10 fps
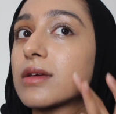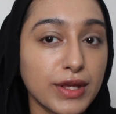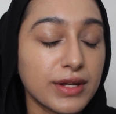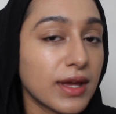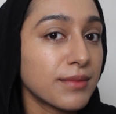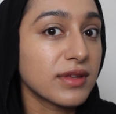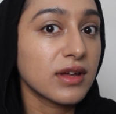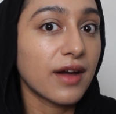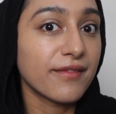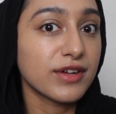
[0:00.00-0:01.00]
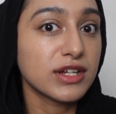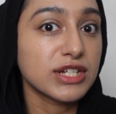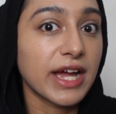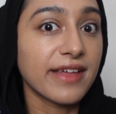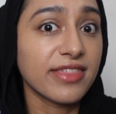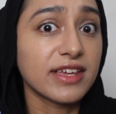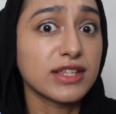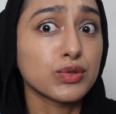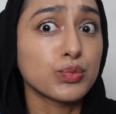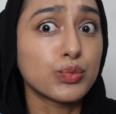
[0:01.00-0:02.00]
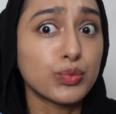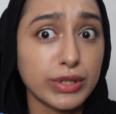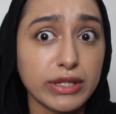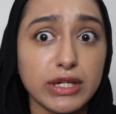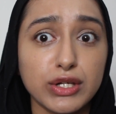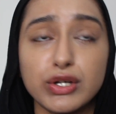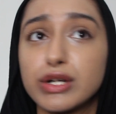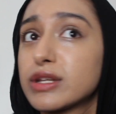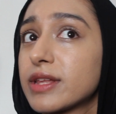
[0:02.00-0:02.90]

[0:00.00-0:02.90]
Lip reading: So in terms of coverage, I think it's really good.